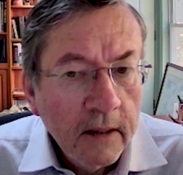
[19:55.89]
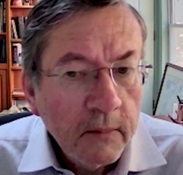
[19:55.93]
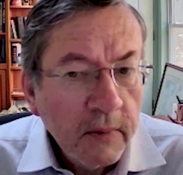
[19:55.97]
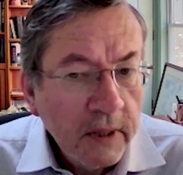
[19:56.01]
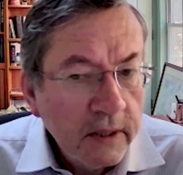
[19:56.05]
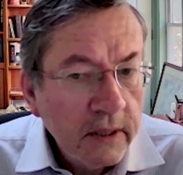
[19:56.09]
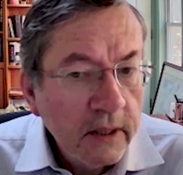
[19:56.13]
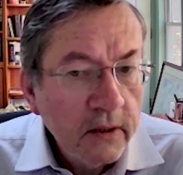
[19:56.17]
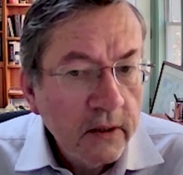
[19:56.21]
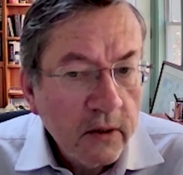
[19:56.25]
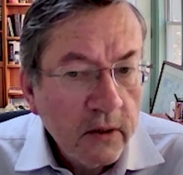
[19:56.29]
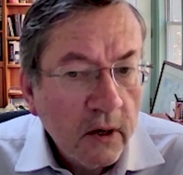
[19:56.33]

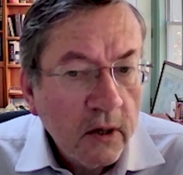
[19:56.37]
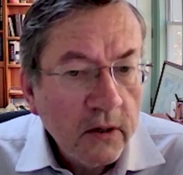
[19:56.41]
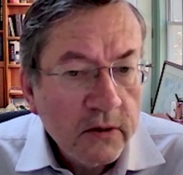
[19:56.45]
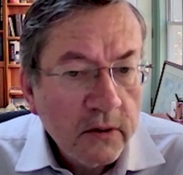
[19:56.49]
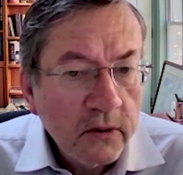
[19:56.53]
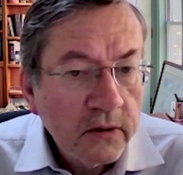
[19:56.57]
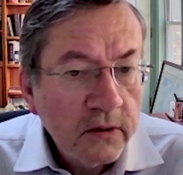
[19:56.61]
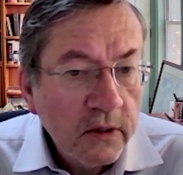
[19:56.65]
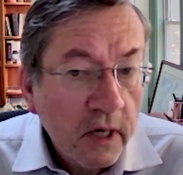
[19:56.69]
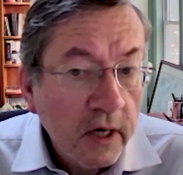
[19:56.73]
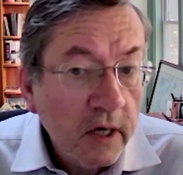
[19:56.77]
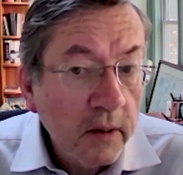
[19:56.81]
But they do
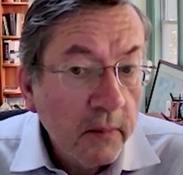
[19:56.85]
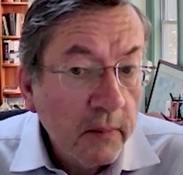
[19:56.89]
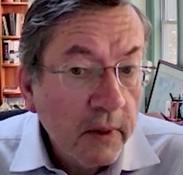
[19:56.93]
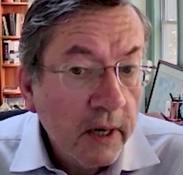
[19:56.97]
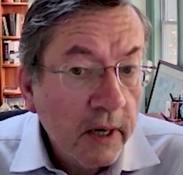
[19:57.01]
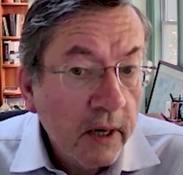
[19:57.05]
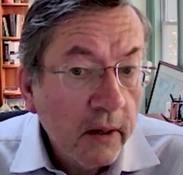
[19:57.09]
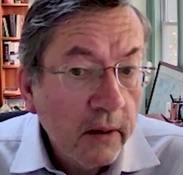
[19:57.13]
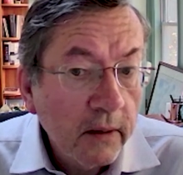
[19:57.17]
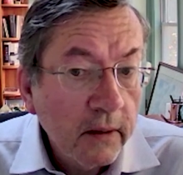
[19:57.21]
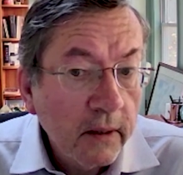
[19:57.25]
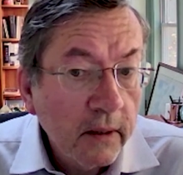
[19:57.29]
also talk
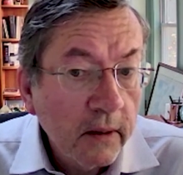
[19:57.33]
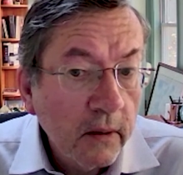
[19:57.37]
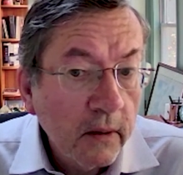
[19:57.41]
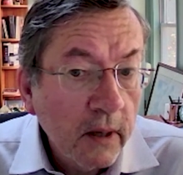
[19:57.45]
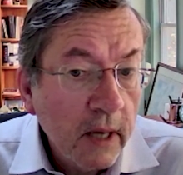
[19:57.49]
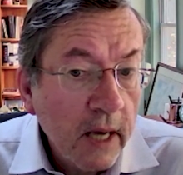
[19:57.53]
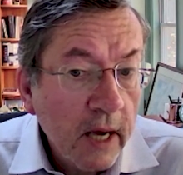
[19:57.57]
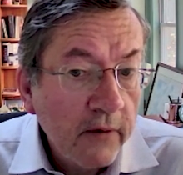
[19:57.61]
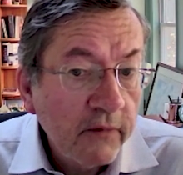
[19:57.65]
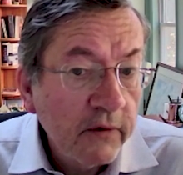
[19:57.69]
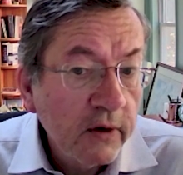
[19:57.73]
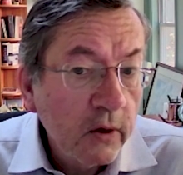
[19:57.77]
about
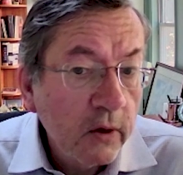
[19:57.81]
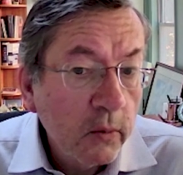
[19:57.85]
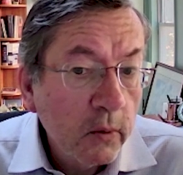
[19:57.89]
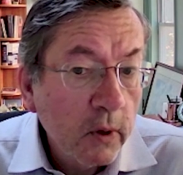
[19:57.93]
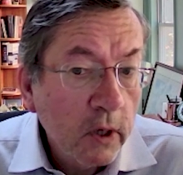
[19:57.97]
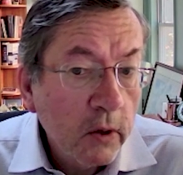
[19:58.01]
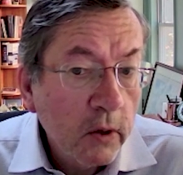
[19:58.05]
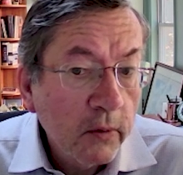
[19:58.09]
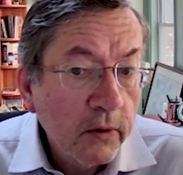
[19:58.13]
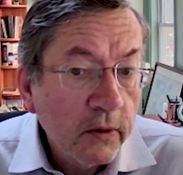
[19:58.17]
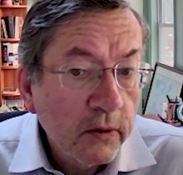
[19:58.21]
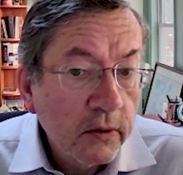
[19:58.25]
having to
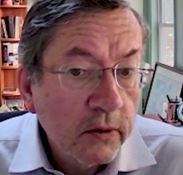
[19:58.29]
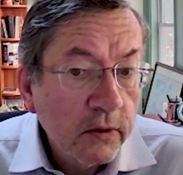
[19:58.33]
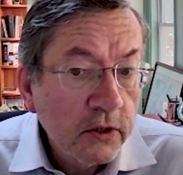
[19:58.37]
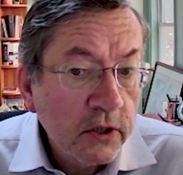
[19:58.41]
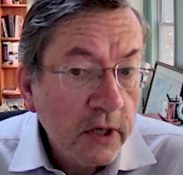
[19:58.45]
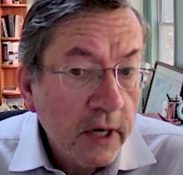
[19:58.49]
work with